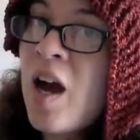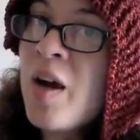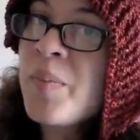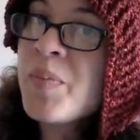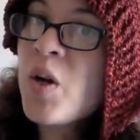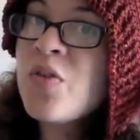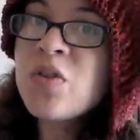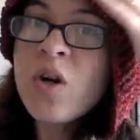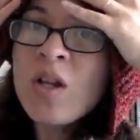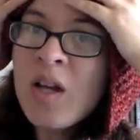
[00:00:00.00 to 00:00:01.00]

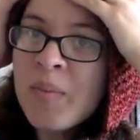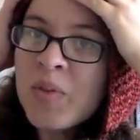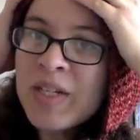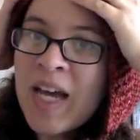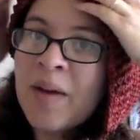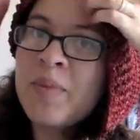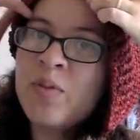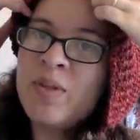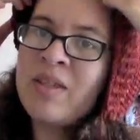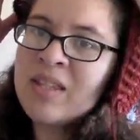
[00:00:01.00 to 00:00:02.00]
Overall, I'm pretty happy
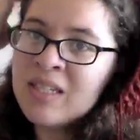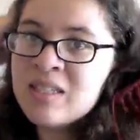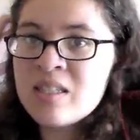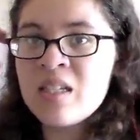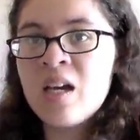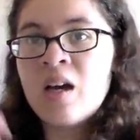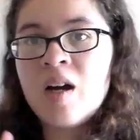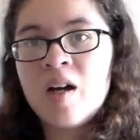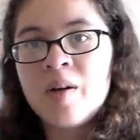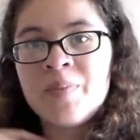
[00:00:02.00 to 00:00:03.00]
with this.
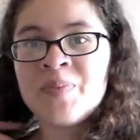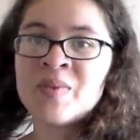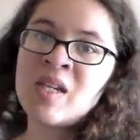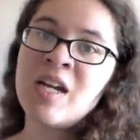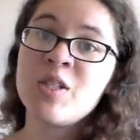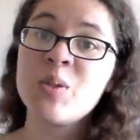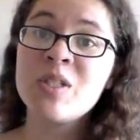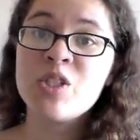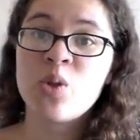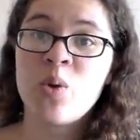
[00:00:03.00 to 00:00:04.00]
I do
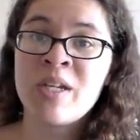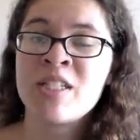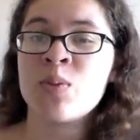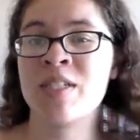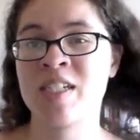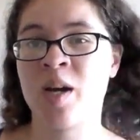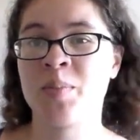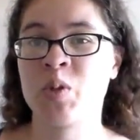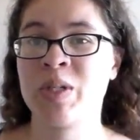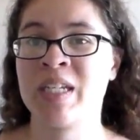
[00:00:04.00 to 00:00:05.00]
enjoy switching up
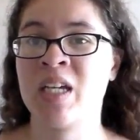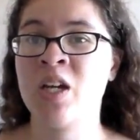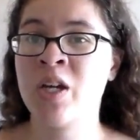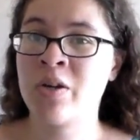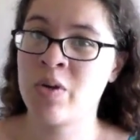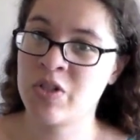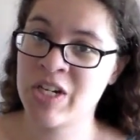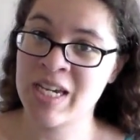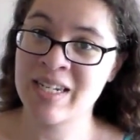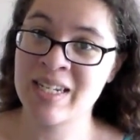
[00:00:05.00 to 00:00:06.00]
between
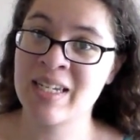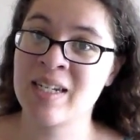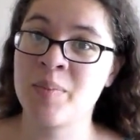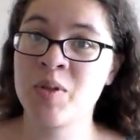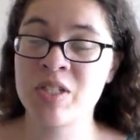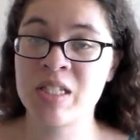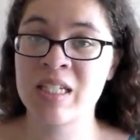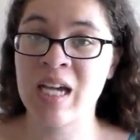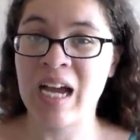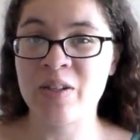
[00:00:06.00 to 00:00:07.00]
crochet and knitting. Now
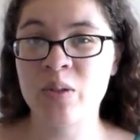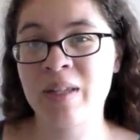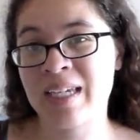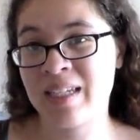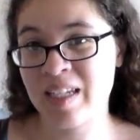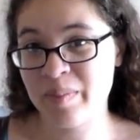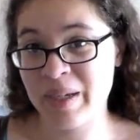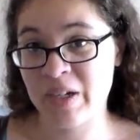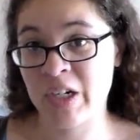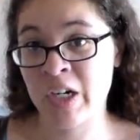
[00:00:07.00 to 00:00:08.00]
personally, I do like knitting
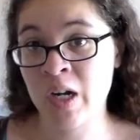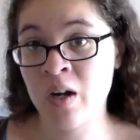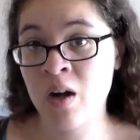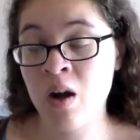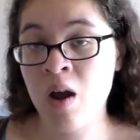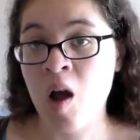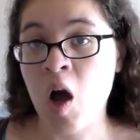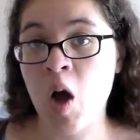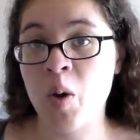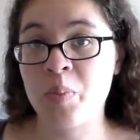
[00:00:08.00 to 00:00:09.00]
better,
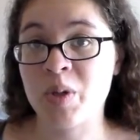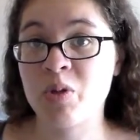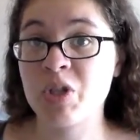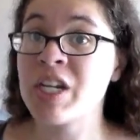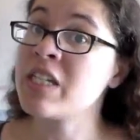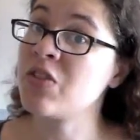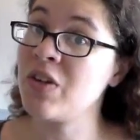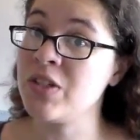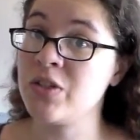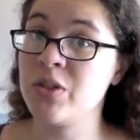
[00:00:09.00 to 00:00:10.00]
but crochet is
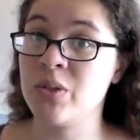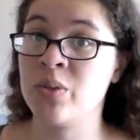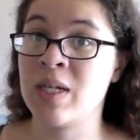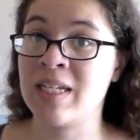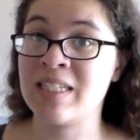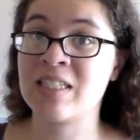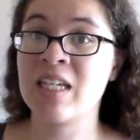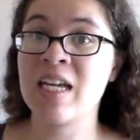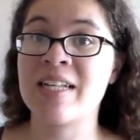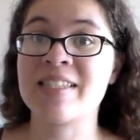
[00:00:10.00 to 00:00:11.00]
fun to do, and
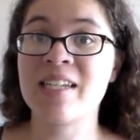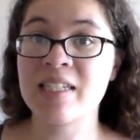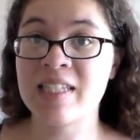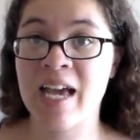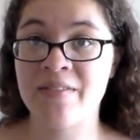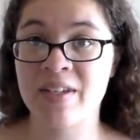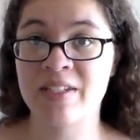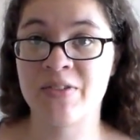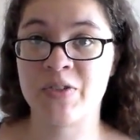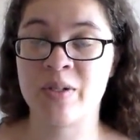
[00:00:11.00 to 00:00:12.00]
it's nice to have that
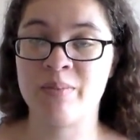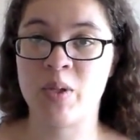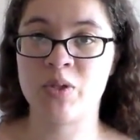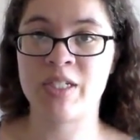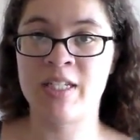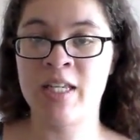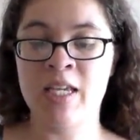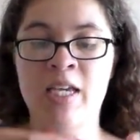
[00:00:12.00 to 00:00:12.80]
different motion.